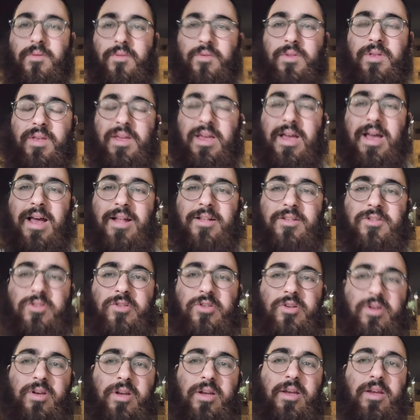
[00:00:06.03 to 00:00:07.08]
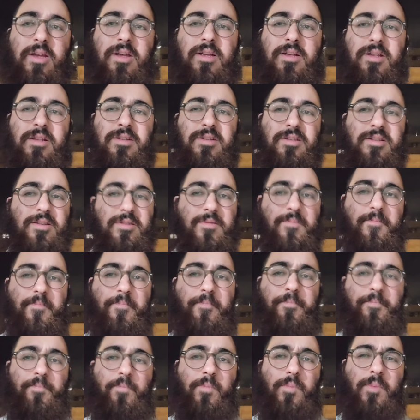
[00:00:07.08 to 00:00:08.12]
The answer is
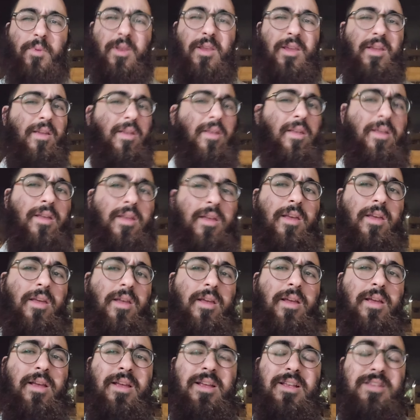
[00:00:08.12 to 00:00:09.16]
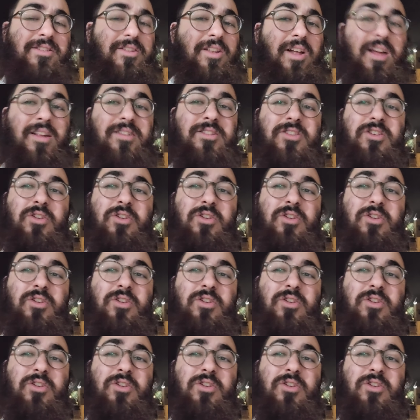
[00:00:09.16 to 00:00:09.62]
not